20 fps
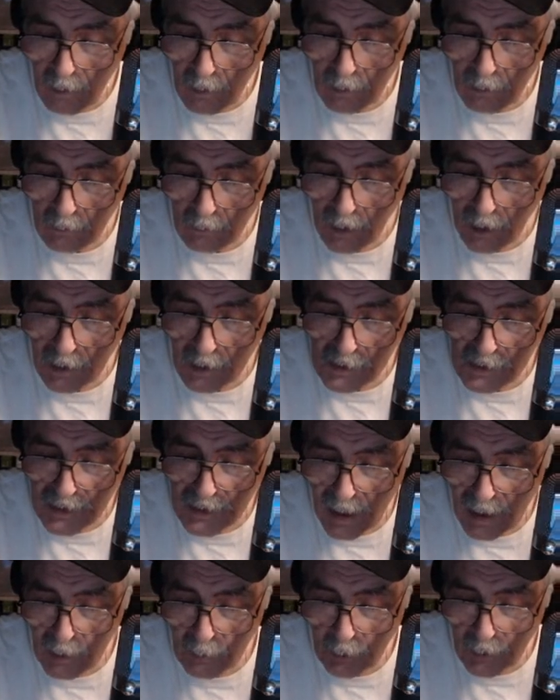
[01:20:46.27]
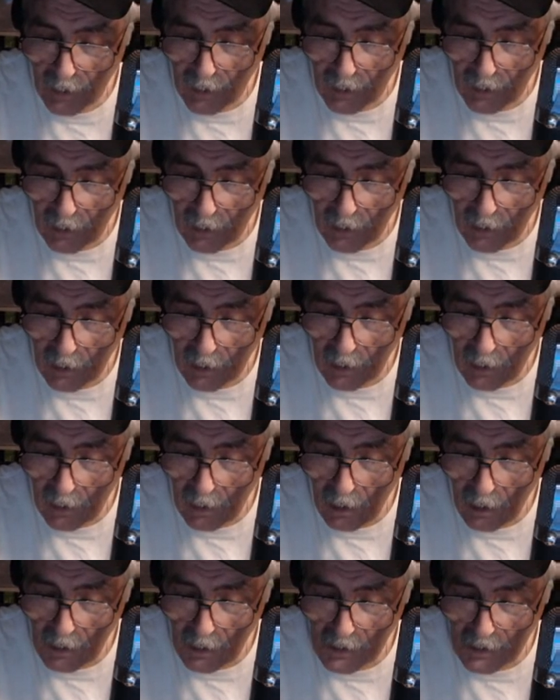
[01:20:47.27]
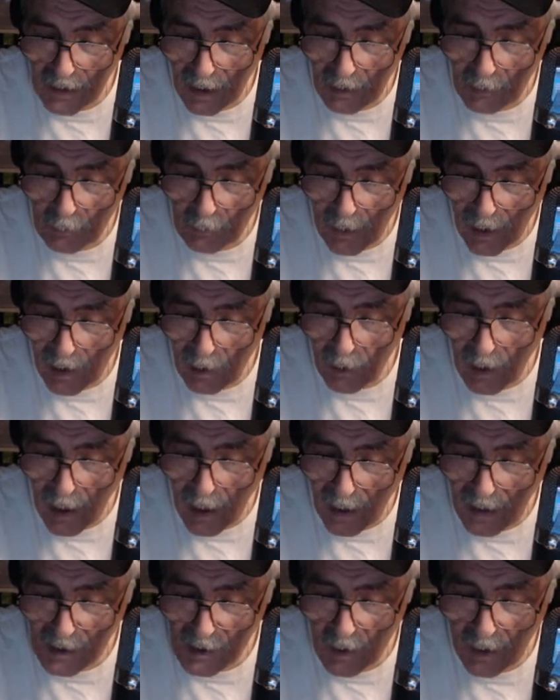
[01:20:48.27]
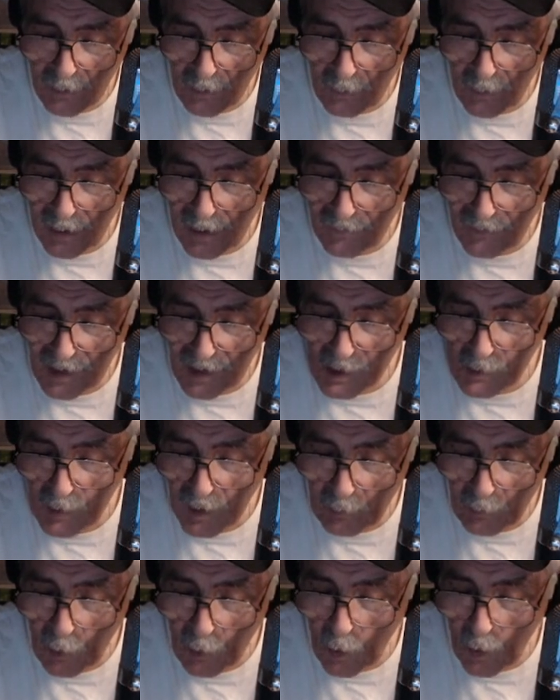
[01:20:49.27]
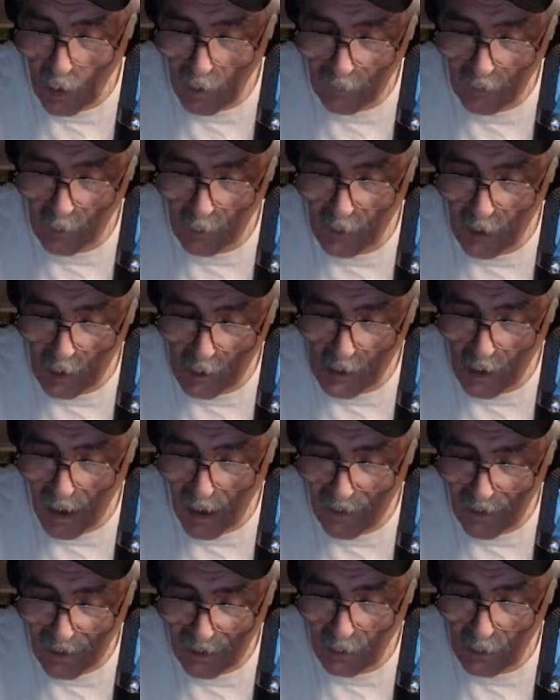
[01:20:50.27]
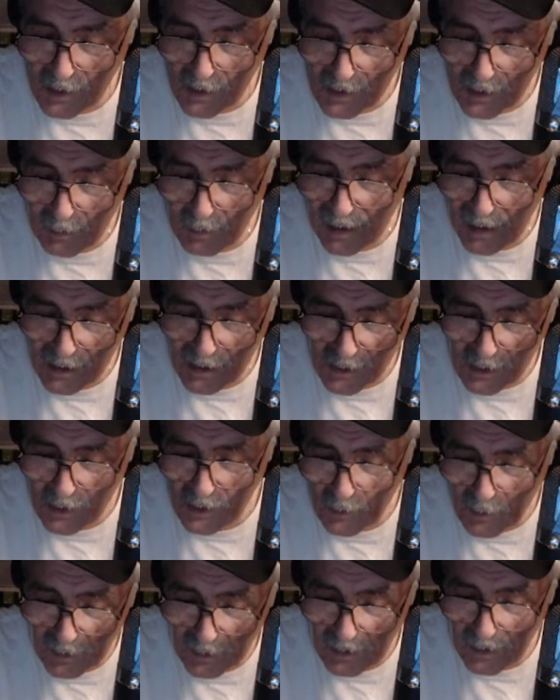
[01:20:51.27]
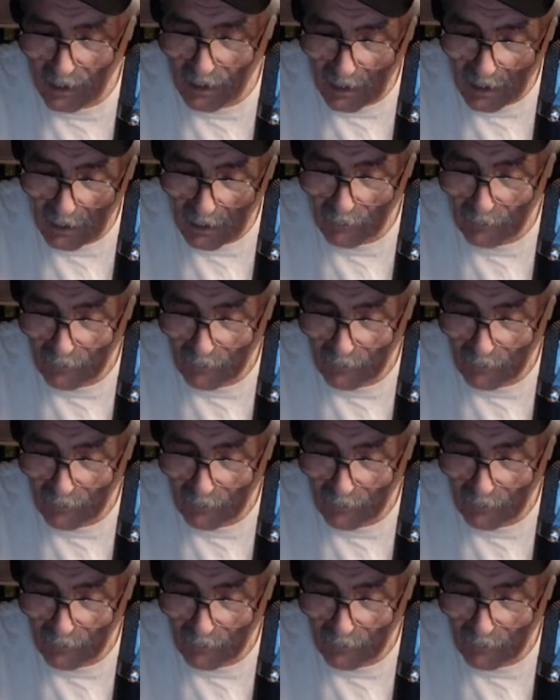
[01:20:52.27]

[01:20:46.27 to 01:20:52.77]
Well, you're sounding pretty good. You're sounding better, but I actually would even expect more from you. So I think there is some issues with the